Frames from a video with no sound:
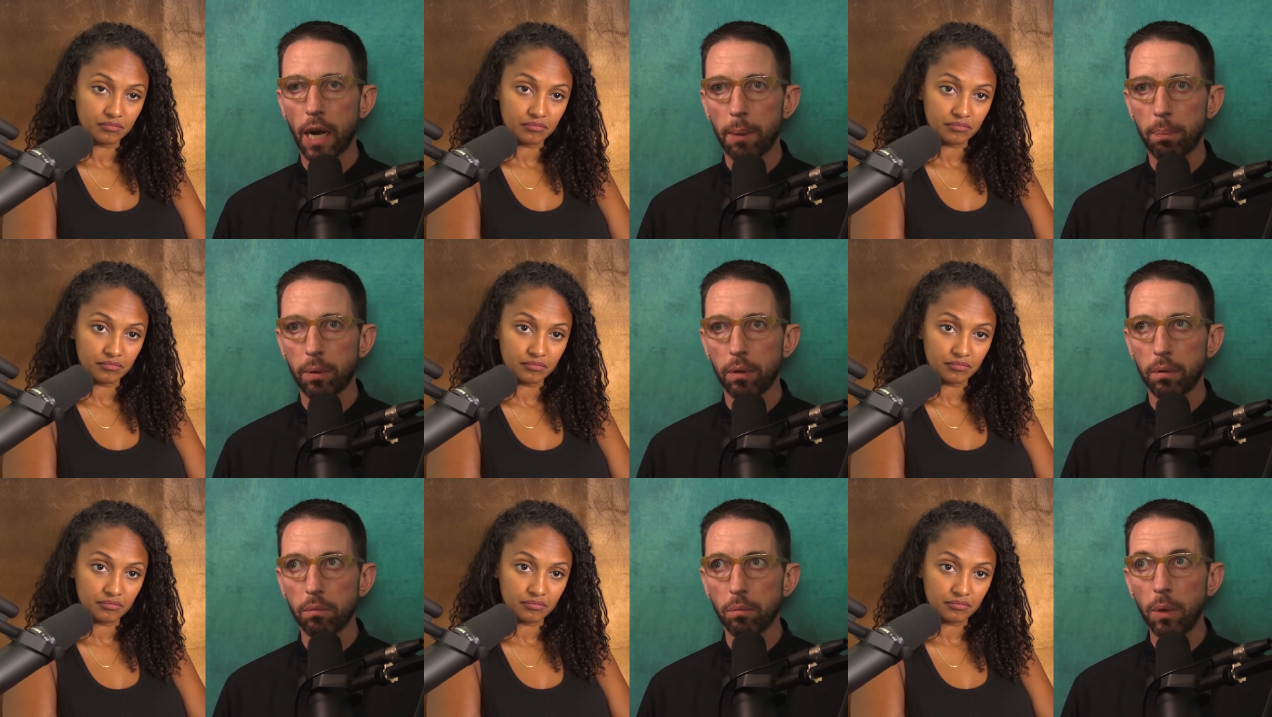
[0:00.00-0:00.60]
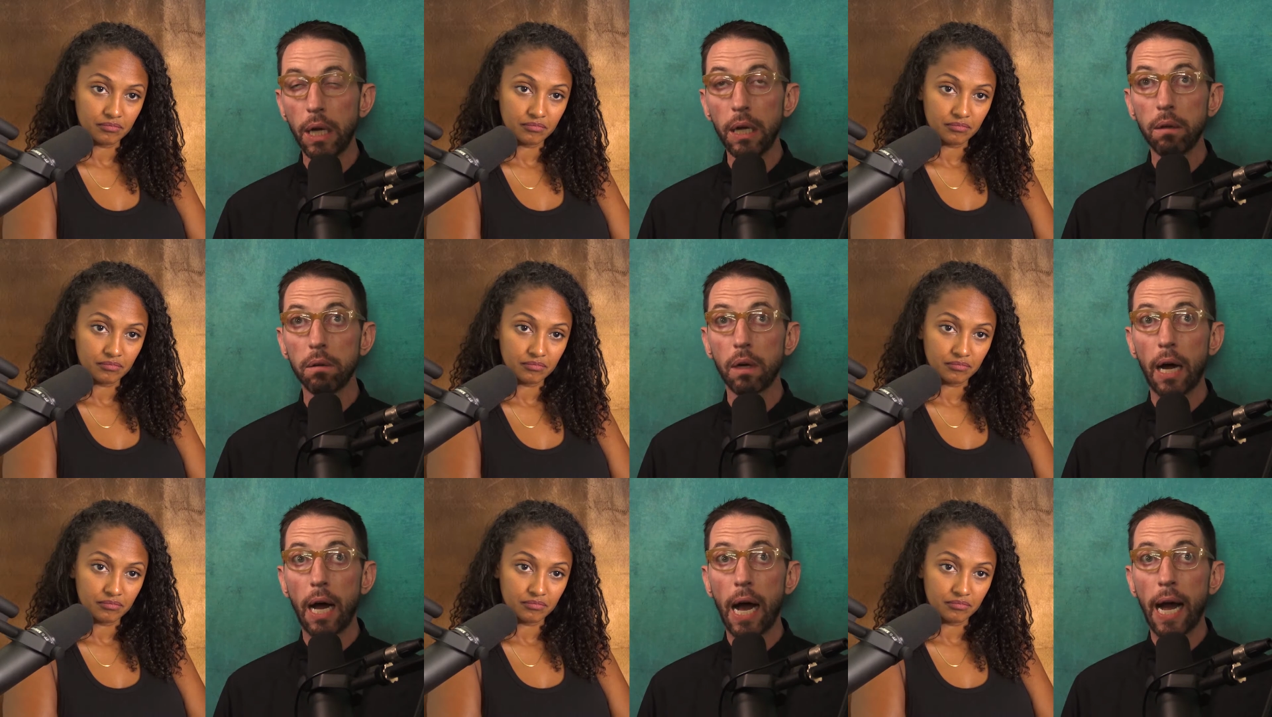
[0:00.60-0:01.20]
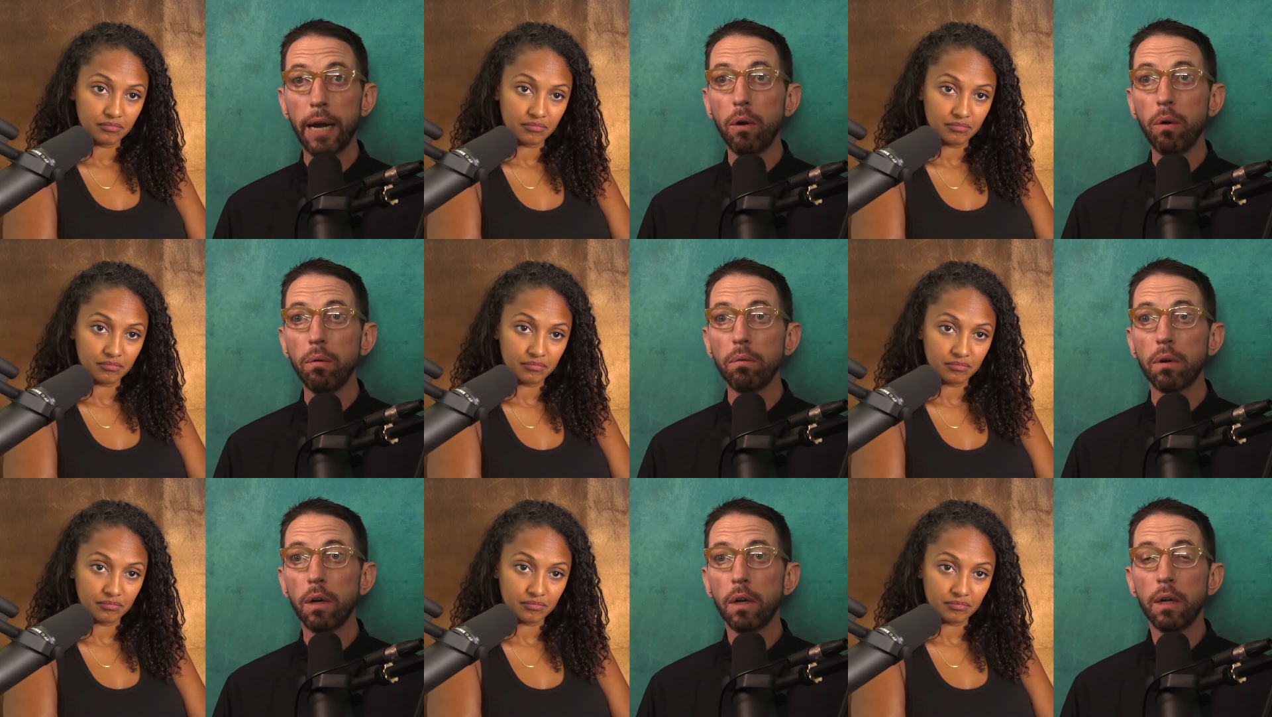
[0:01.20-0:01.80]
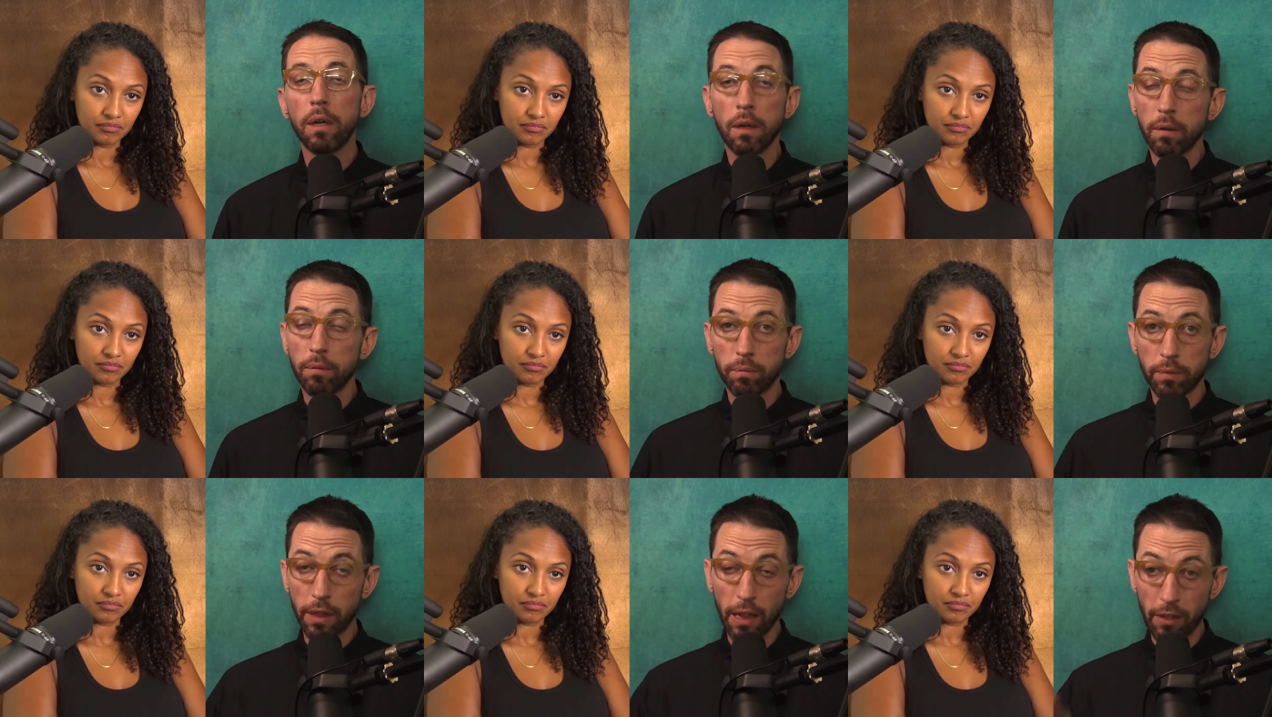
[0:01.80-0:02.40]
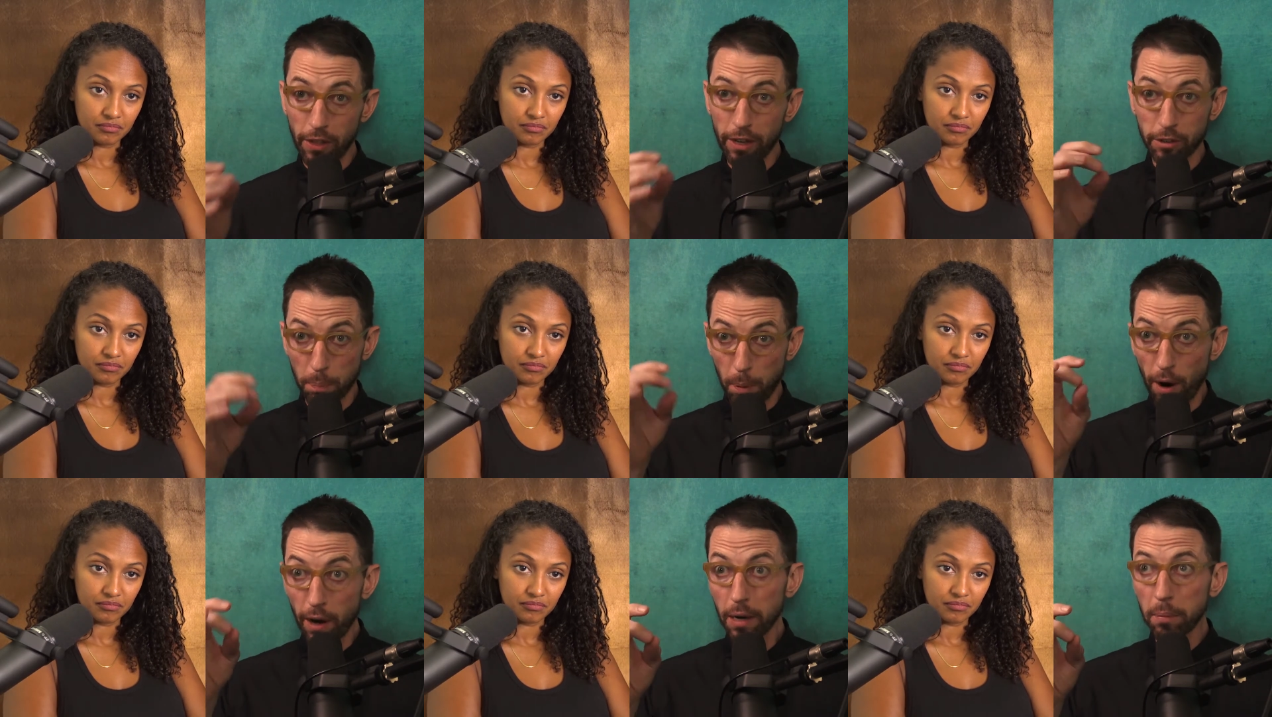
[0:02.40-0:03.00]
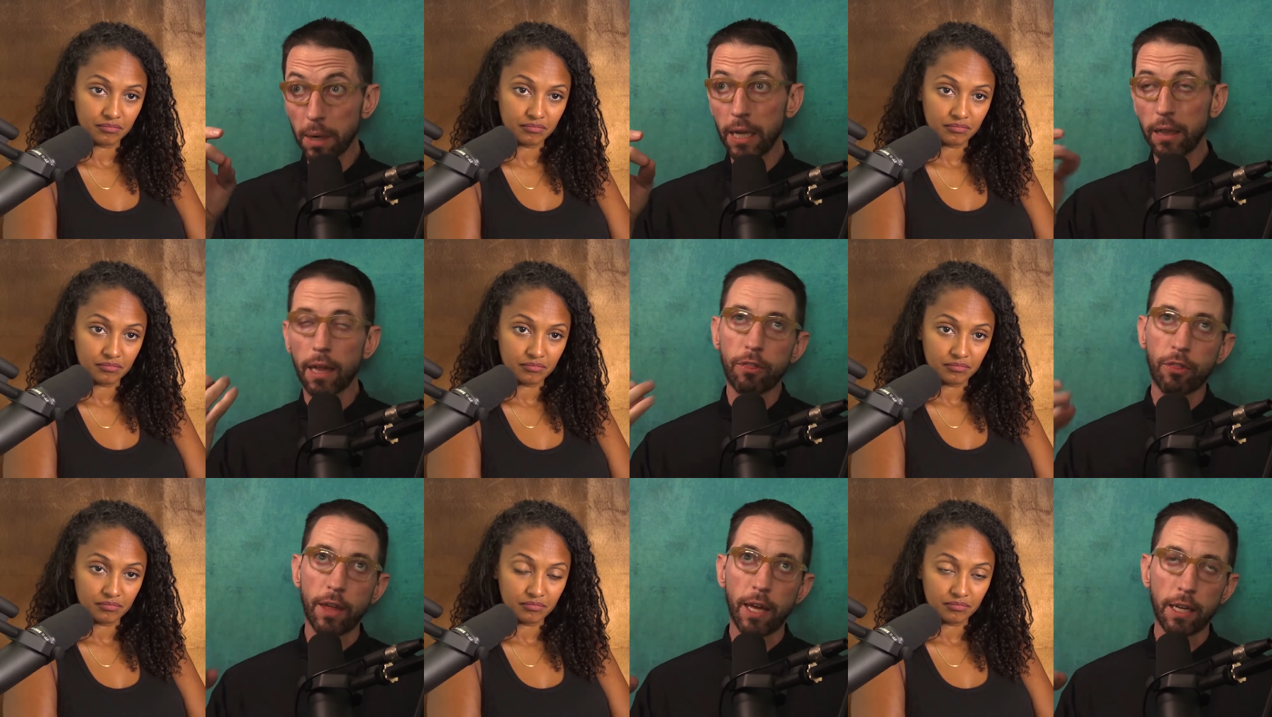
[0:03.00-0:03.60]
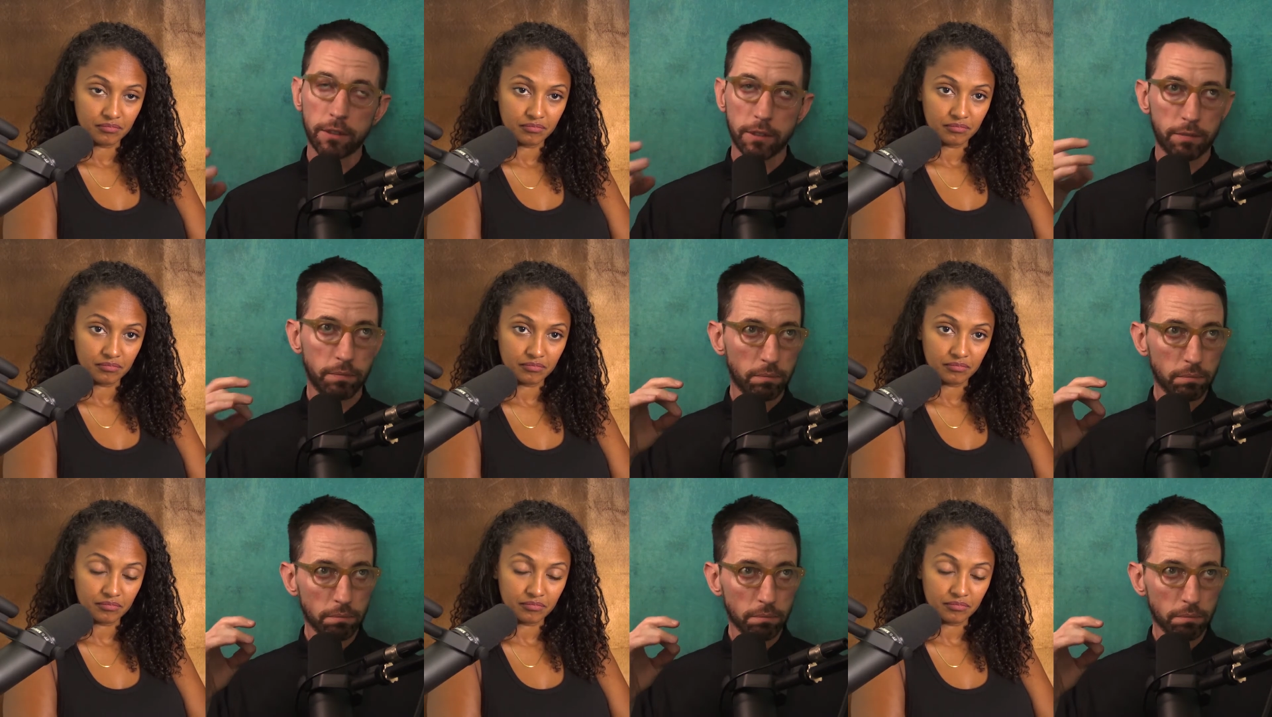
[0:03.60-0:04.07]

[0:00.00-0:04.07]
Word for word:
Speaker 1: couple. Well, I don't. There's a part of me that thinks